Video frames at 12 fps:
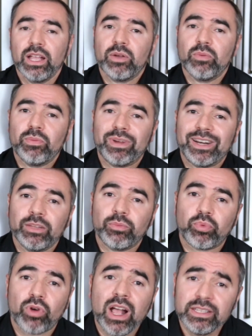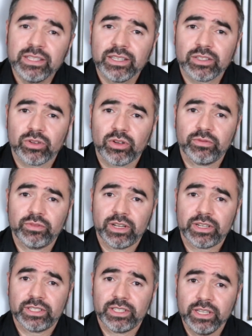But in the process of their
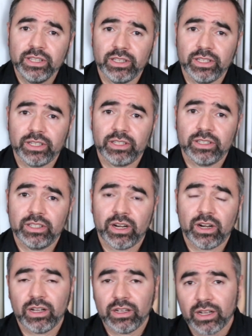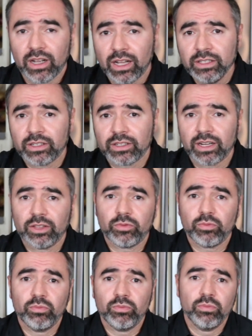signaling, their other kind
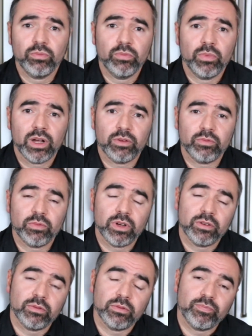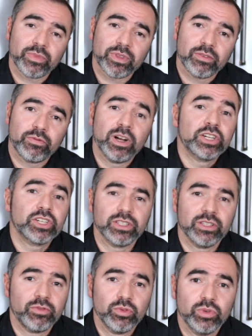of function,
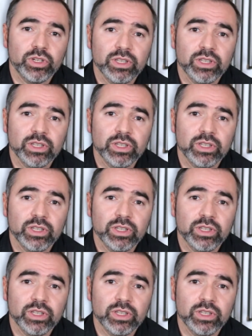if you will,